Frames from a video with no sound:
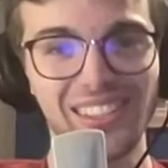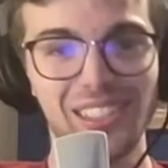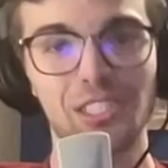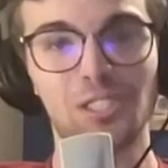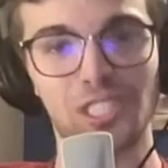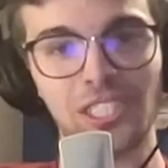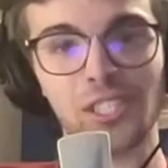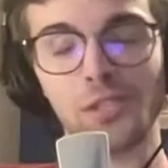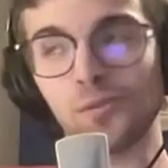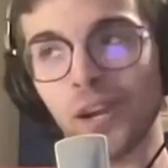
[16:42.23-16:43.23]
So the
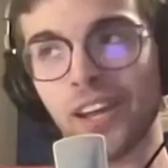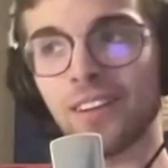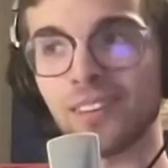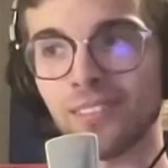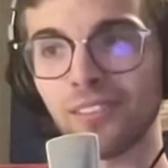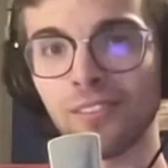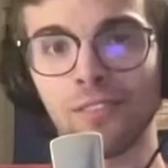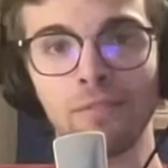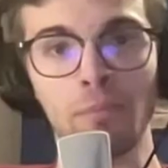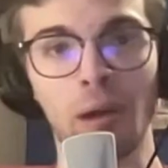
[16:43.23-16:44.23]
session ran
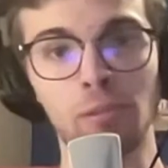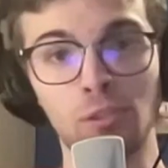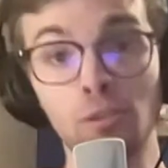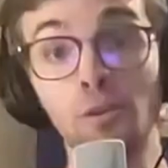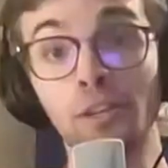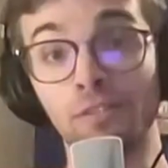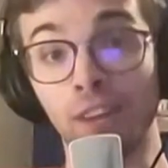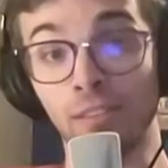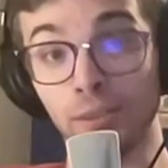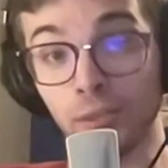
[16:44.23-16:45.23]
from about 2:30 to
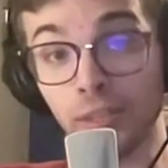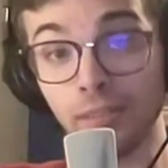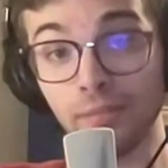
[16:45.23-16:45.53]
5:30.